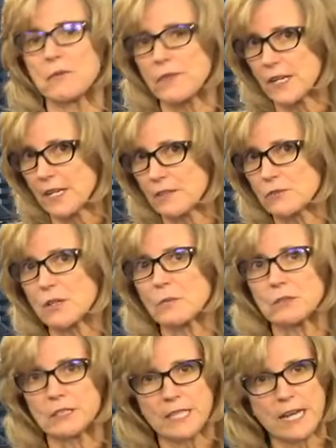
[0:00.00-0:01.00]
Right. If they get in
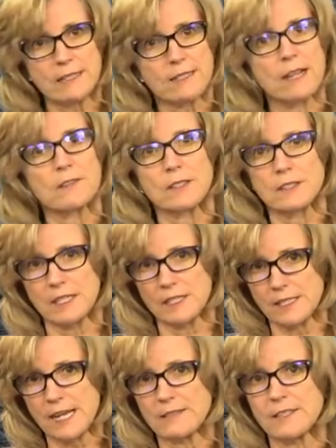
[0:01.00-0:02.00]
trouble at dad's house, they stay at
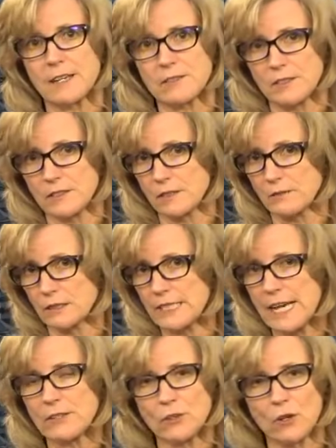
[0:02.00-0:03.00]
dad's house and deal with dad.